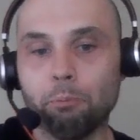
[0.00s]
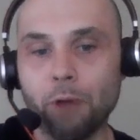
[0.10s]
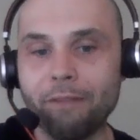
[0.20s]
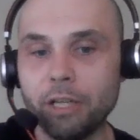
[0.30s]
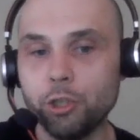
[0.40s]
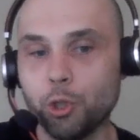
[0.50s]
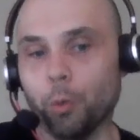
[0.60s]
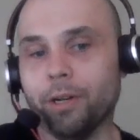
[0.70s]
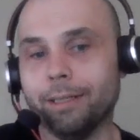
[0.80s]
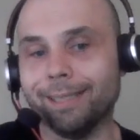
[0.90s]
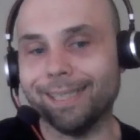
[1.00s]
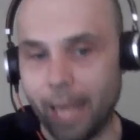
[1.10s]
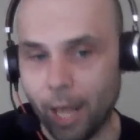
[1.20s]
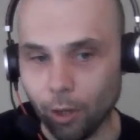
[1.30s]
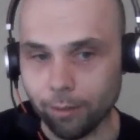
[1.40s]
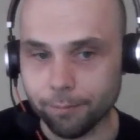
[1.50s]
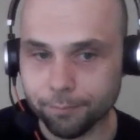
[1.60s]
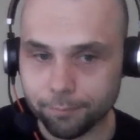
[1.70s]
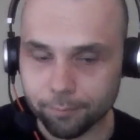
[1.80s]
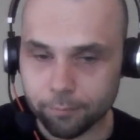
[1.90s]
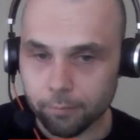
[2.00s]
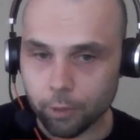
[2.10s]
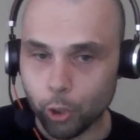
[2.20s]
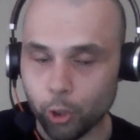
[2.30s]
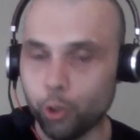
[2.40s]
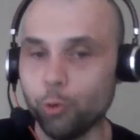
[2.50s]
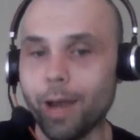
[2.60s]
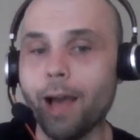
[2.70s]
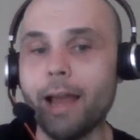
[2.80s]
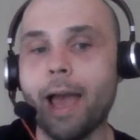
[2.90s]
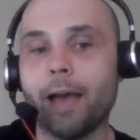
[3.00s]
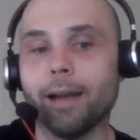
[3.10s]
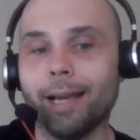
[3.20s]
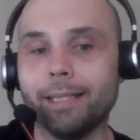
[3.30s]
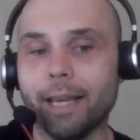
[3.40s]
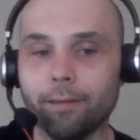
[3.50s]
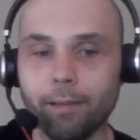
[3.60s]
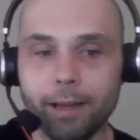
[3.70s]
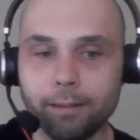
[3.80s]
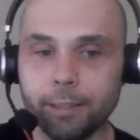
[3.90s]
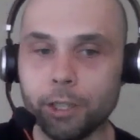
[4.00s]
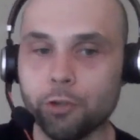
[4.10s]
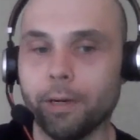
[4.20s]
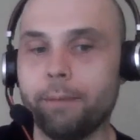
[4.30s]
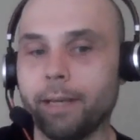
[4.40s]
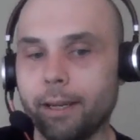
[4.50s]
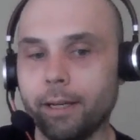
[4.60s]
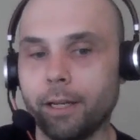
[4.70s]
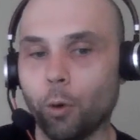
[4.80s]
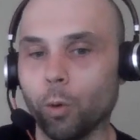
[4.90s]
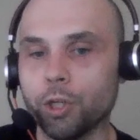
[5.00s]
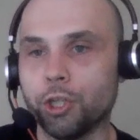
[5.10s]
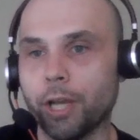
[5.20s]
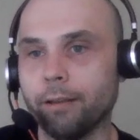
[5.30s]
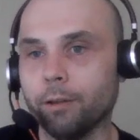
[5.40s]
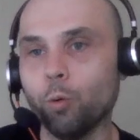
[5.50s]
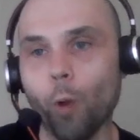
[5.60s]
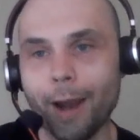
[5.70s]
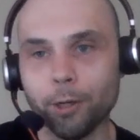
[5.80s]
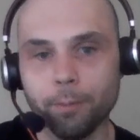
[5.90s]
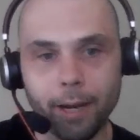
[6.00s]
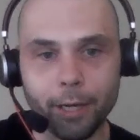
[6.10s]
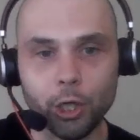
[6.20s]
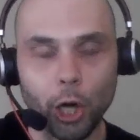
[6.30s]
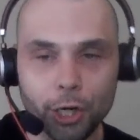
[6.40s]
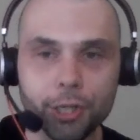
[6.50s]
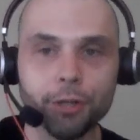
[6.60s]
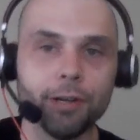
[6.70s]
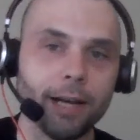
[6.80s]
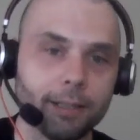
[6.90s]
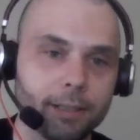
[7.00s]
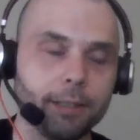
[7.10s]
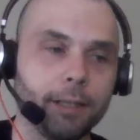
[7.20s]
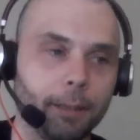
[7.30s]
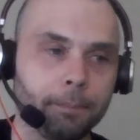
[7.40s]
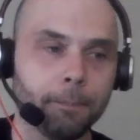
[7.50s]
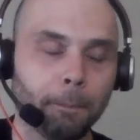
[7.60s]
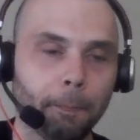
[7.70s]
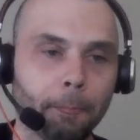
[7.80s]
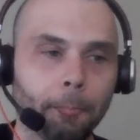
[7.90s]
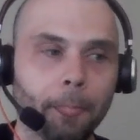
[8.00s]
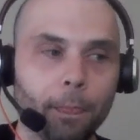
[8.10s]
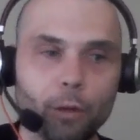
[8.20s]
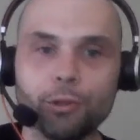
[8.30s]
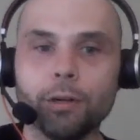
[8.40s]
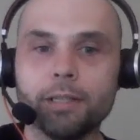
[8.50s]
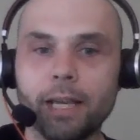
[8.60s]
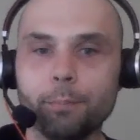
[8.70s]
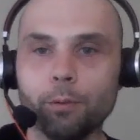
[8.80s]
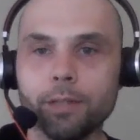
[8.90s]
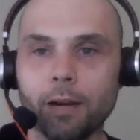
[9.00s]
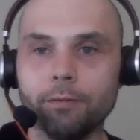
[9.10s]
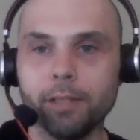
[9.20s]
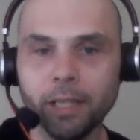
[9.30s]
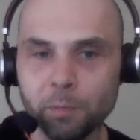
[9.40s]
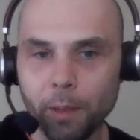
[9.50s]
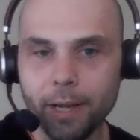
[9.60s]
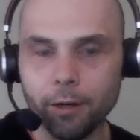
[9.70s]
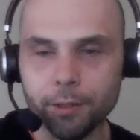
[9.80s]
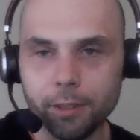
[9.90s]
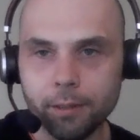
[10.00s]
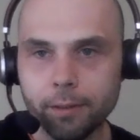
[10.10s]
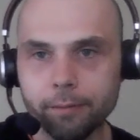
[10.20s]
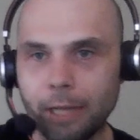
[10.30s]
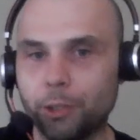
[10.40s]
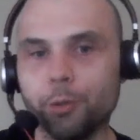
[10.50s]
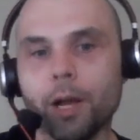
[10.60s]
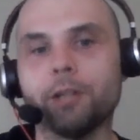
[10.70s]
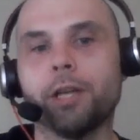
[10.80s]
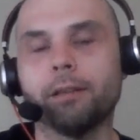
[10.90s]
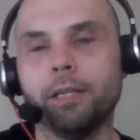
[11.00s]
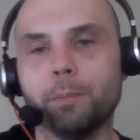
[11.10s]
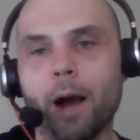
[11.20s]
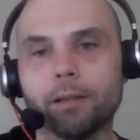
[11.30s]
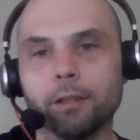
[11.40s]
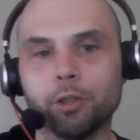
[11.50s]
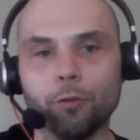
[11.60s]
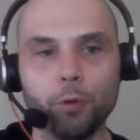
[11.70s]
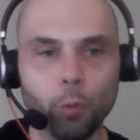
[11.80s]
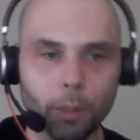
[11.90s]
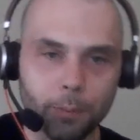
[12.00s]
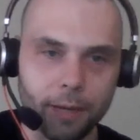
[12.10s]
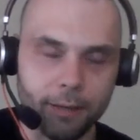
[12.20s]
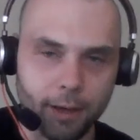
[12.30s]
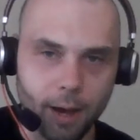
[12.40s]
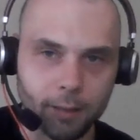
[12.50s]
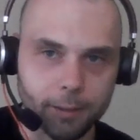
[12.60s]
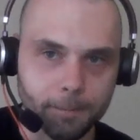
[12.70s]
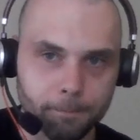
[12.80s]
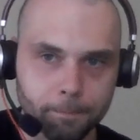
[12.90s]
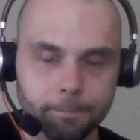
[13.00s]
Brevin Jordan, sell. Do not add Isaiah Likely, Trey McKitty, or Jalen Weidermeyer onto your dynasty team. Those are examples of 6 players that do not check these boxes. So if you want to play the odds,